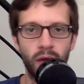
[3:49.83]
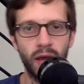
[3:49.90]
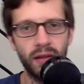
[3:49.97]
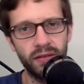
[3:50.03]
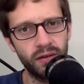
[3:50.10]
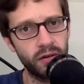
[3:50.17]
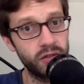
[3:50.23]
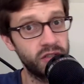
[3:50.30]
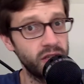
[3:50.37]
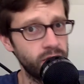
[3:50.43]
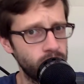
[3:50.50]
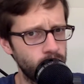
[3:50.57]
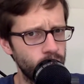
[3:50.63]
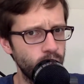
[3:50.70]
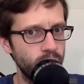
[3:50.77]
And there are
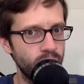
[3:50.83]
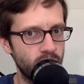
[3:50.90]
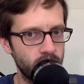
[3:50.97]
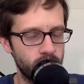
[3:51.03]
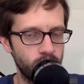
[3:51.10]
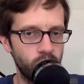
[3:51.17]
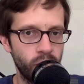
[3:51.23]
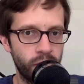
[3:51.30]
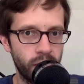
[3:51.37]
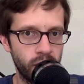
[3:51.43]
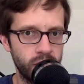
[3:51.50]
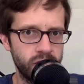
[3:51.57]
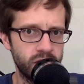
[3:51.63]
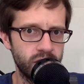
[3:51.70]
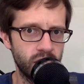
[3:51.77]
several remarkable
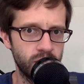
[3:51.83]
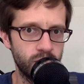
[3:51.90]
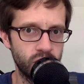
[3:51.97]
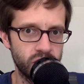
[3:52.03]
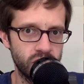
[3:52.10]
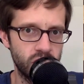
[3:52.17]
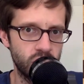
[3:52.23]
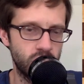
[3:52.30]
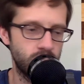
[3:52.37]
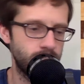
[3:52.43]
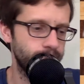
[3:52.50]
things in that position.